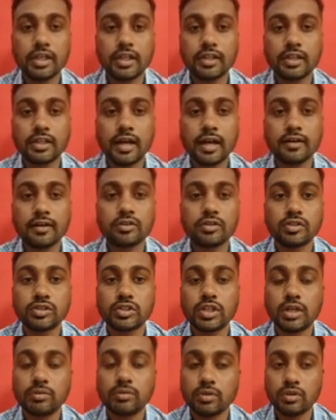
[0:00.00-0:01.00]
in that
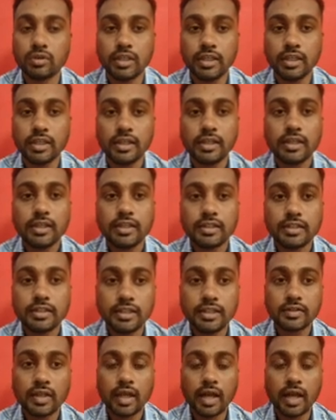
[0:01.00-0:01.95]
concept only this